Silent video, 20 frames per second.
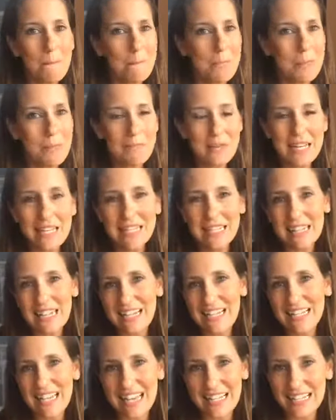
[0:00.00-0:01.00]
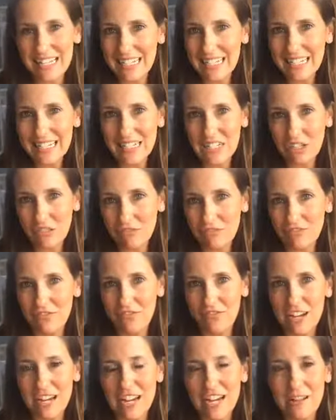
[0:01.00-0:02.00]
the piece that I tested is
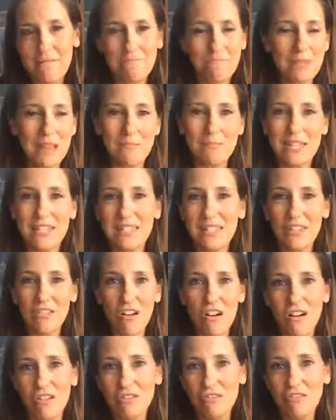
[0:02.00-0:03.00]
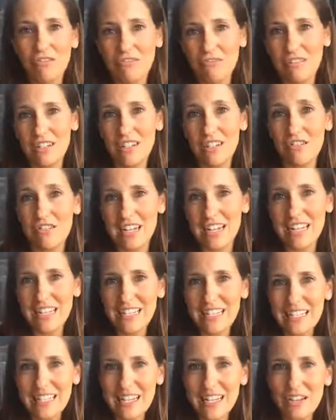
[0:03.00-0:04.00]
gluten-free. That means there are no gluten
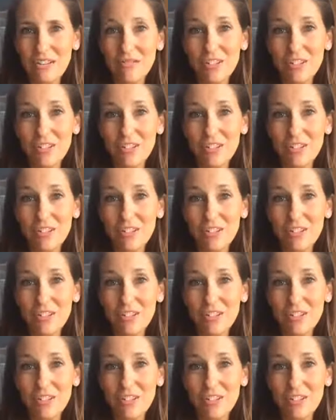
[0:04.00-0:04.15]
ingredients in here,